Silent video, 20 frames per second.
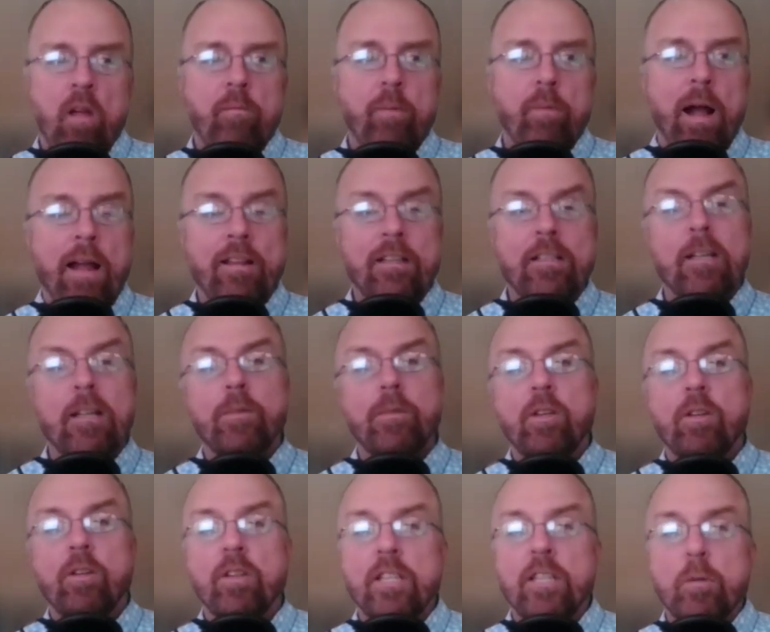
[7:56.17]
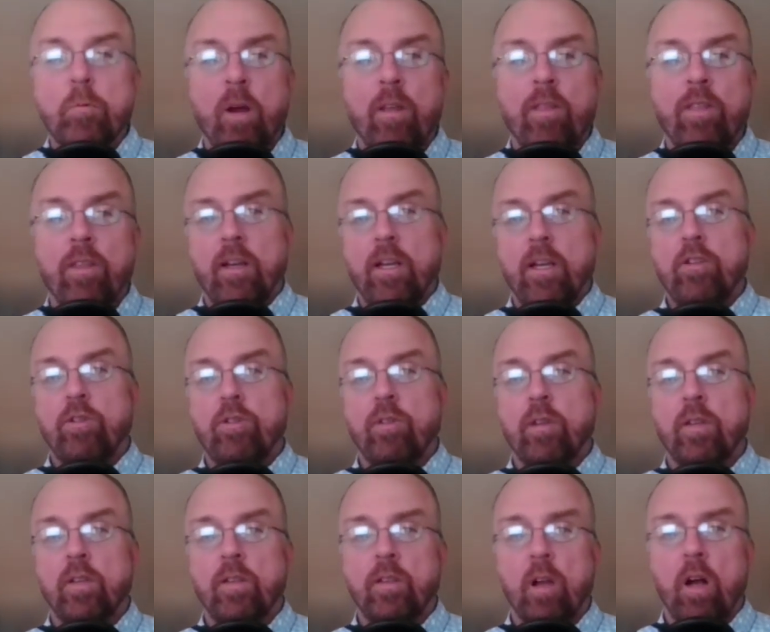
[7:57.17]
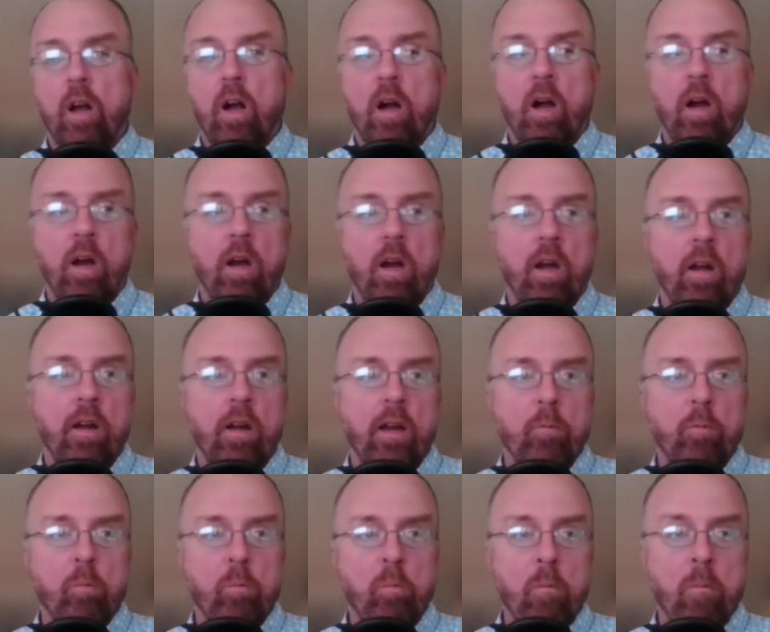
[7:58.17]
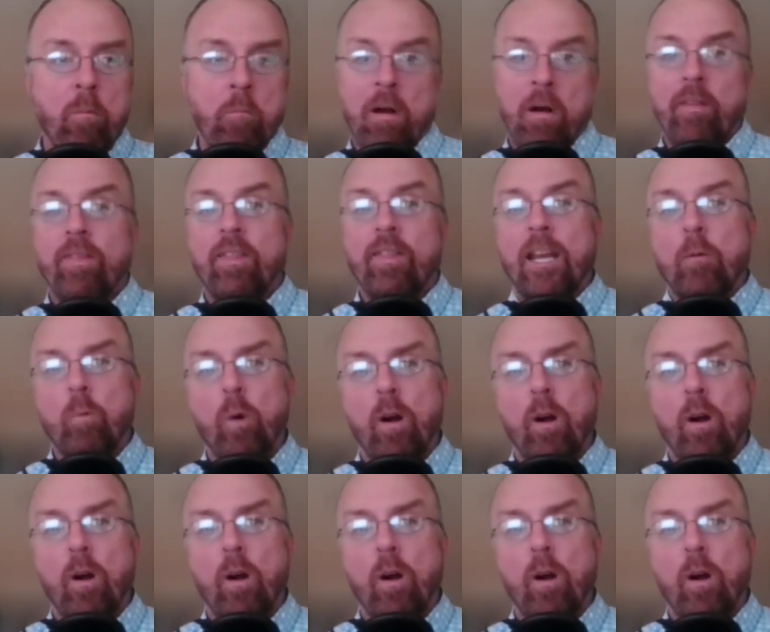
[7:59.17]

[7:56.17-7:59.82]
by the community, what their interests are, and what they